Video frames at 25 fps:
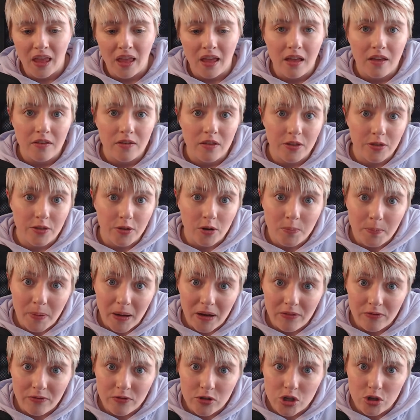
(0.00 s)
The third
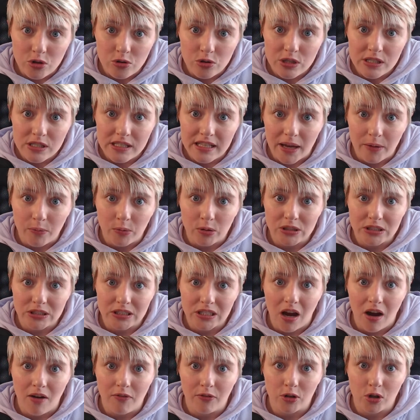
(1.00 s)
bit of news that I want to
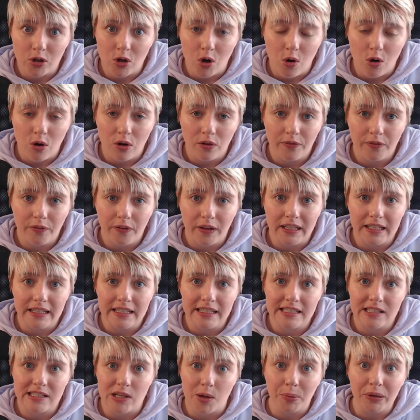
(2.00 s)
cover off
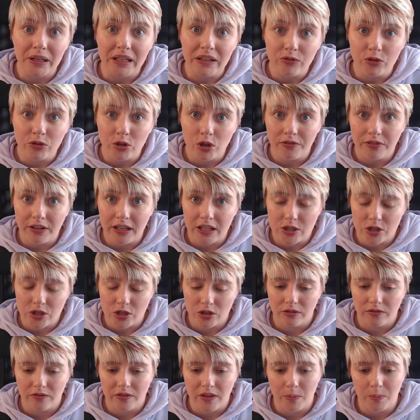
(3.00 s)
is a preview
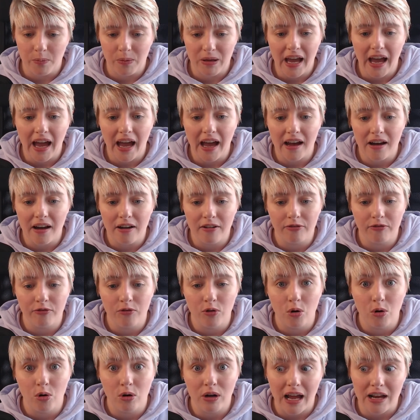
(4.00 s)
feature that we have
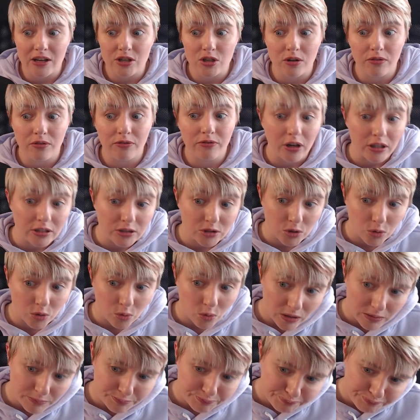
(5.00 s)
for Azure Front
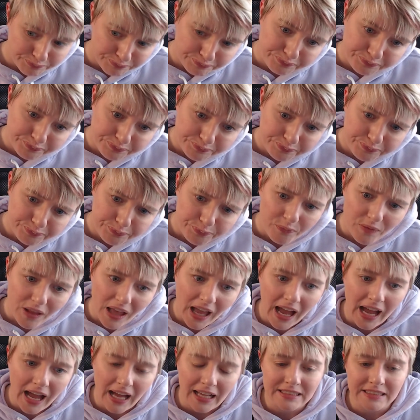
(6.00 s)
Door.
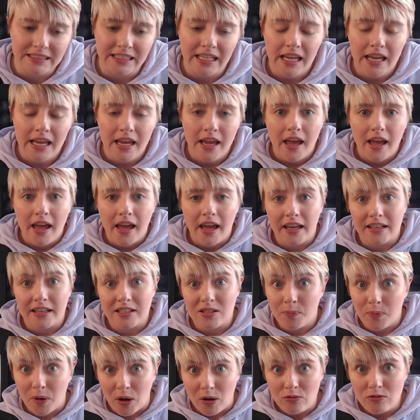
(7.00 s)
And it's
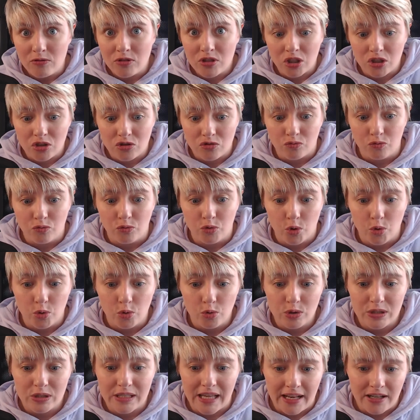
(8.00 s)
around these
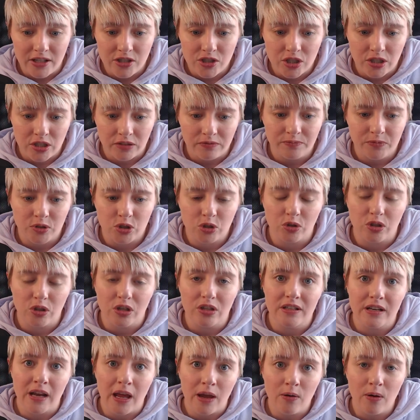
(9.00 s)
rules engine. So you
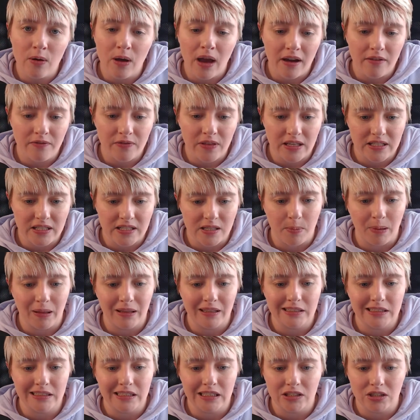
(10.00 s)
now have this
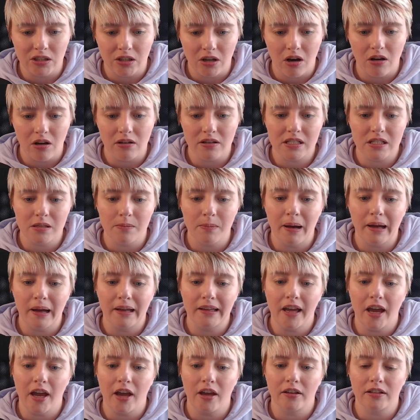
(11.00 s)
ability to
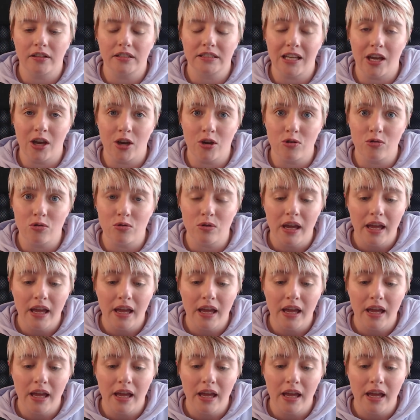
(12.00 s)
customize how